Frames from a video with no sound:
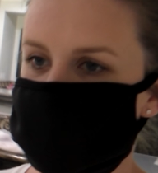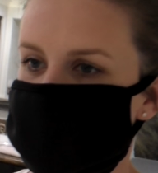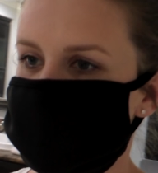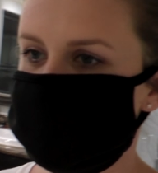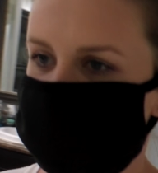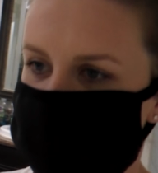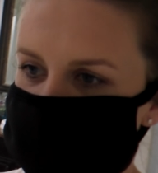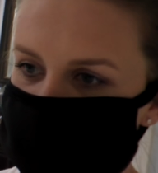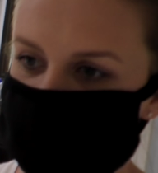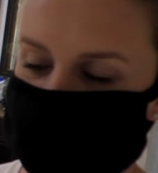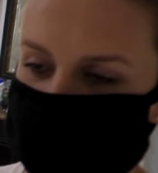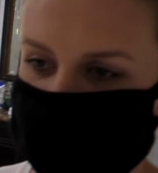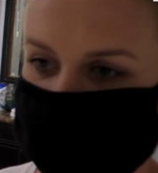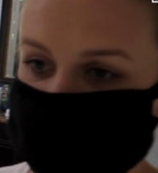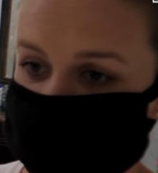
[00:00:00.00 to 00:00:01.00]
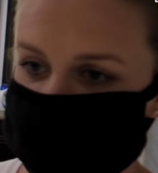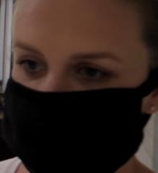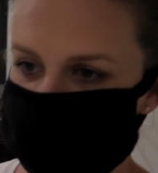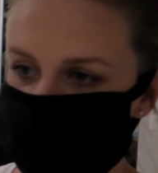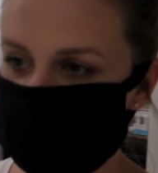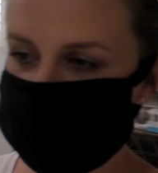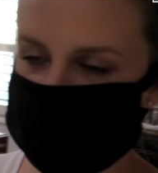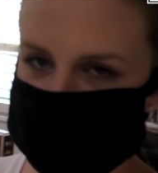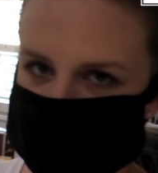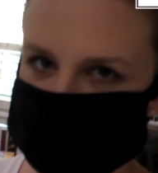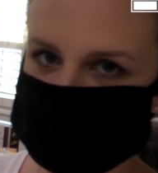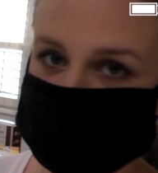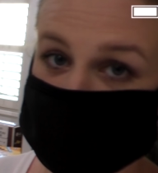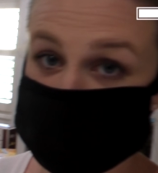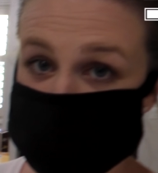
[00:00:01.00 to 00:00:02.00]
Now we're gonna go back and see if
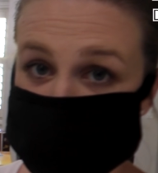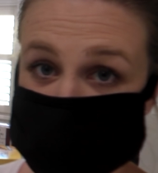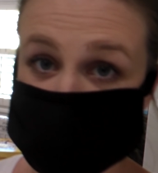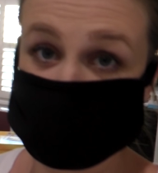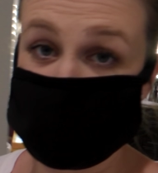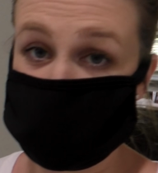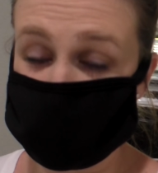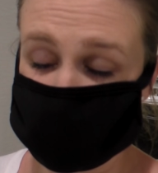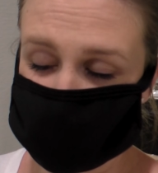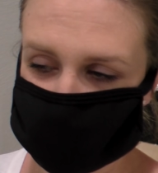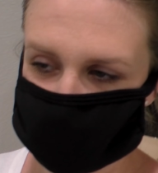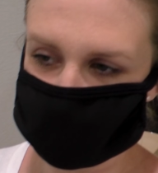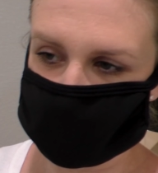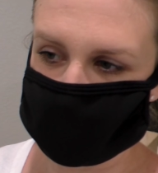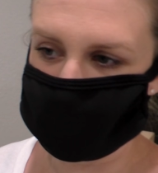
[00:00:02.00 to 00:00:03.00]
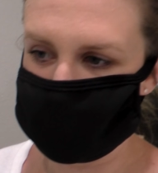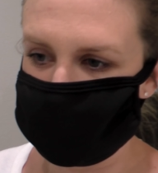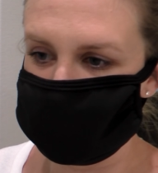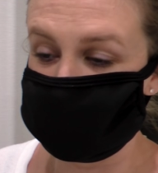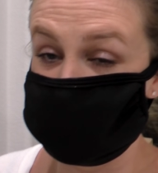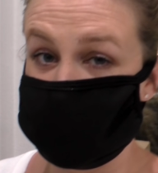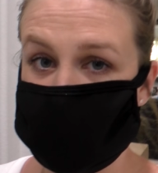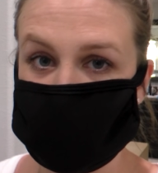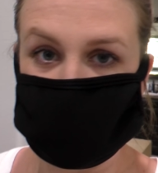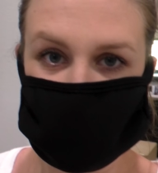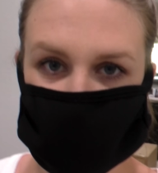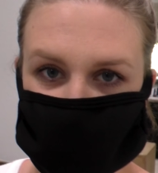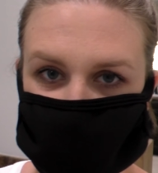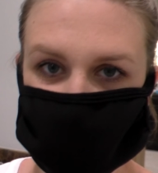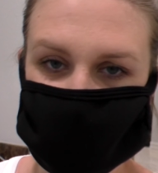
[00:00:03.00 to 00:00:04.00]
Madison made it downstairs take
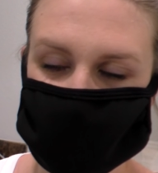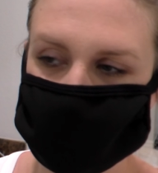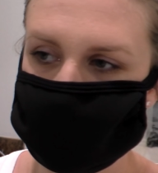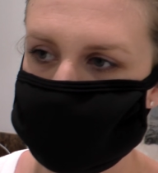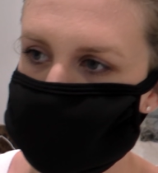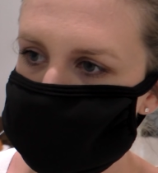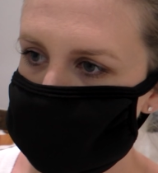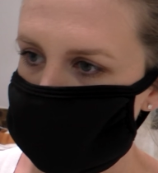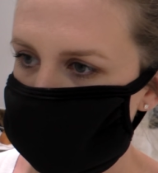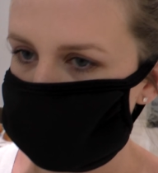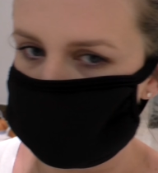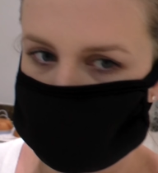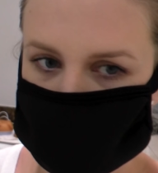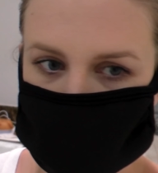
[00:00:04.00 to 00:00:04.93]
her churn in the tank.